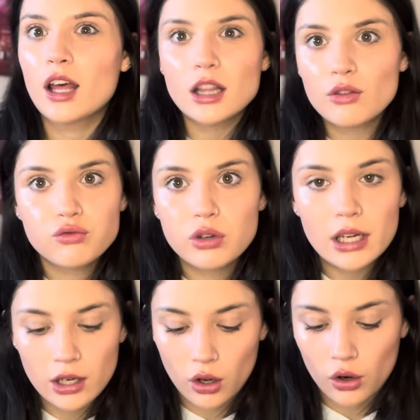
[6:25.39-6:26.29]
They're
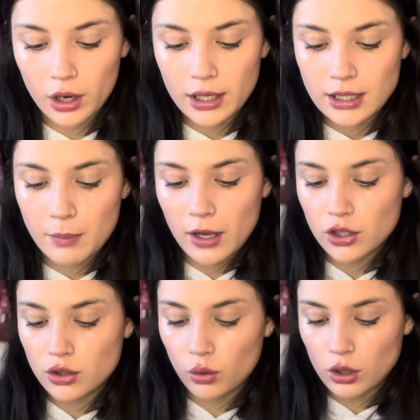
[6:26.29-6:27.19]
really not crazy, but I
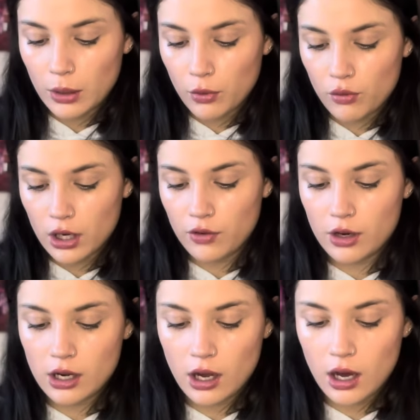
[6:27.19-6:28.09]
just thought they were really,
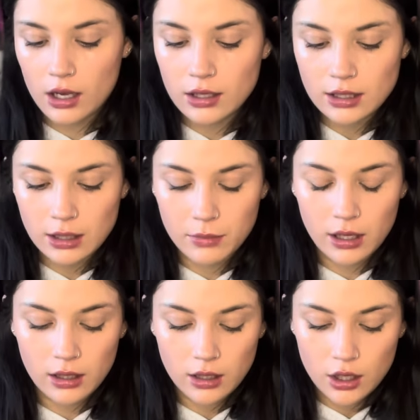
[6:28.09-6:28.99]
really nice. Let
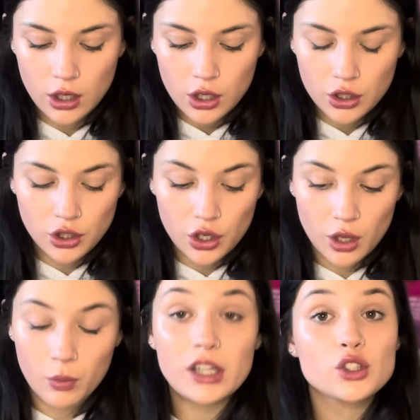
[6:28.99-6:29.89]
me show you them.
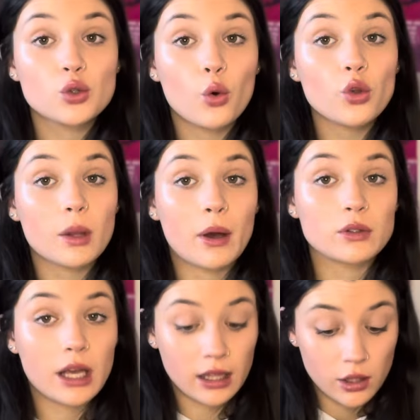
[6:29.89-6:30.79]
When I saw them, I was
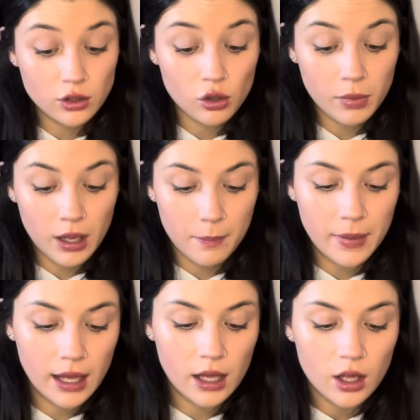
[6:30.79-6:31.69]
like, these are a bit of
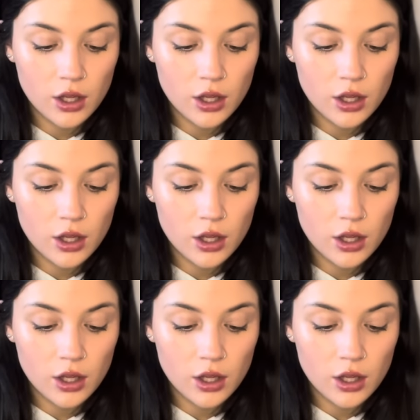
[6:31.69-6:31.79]
me.